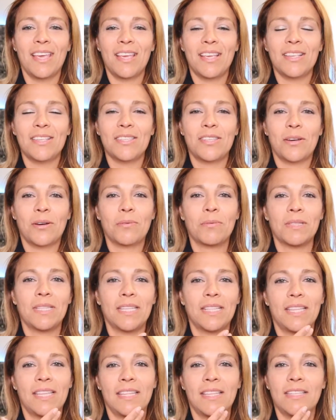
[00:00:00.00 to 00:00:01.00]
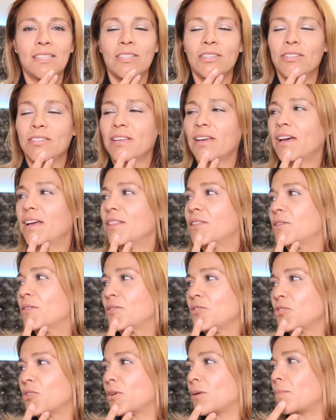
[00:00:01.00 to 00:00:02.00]
So what they did is just I had to
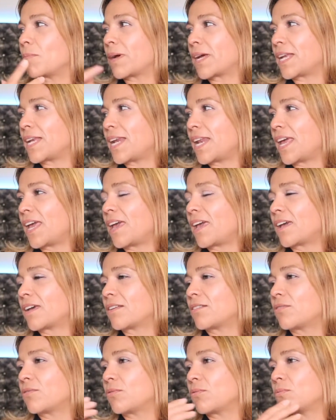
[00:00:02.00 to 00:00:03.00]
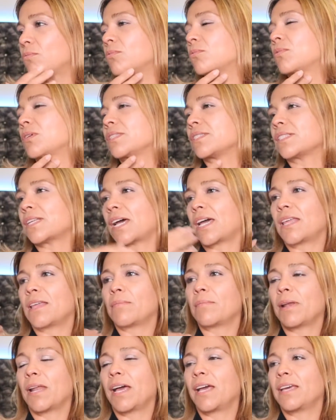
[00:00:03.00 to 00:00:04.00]
turn my neck to one side.
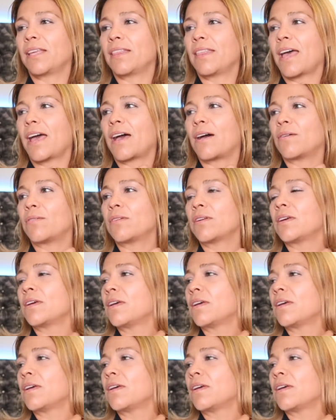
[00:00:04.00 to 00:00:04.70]
I'm lying down,